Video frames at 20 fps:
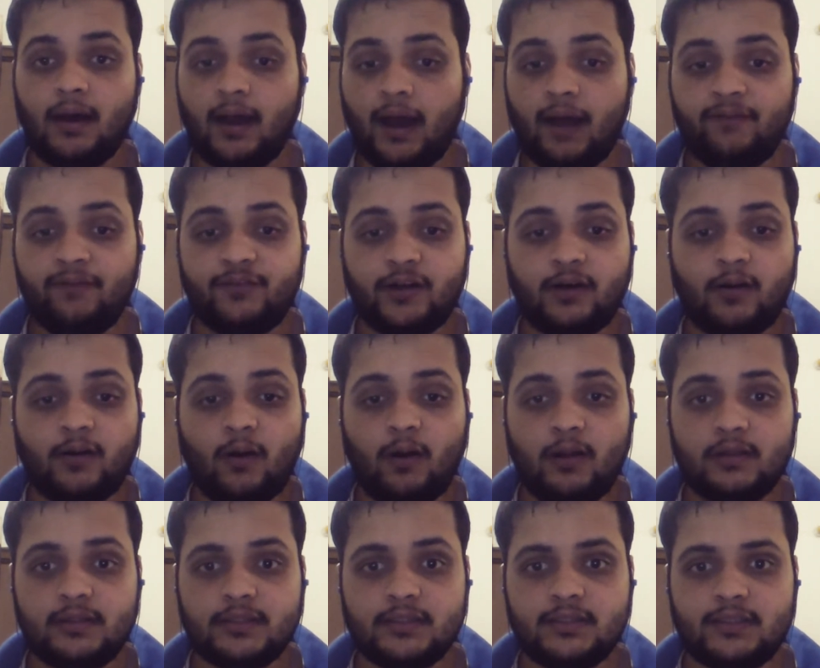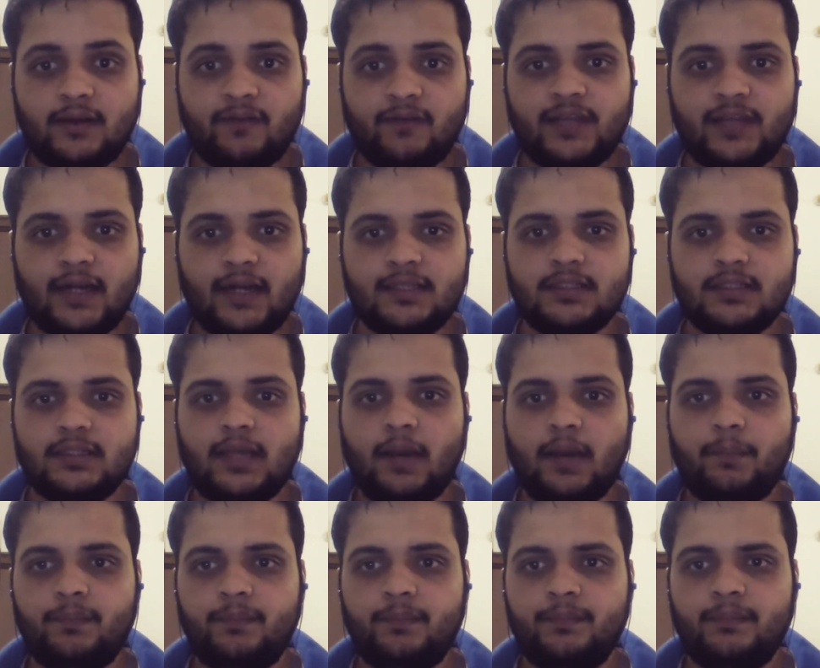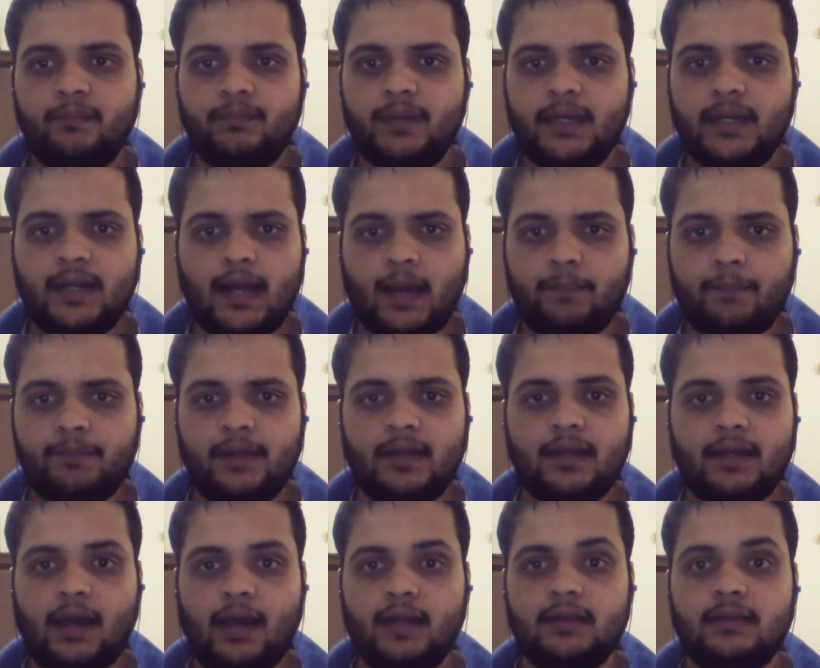after all the stuff that has been happening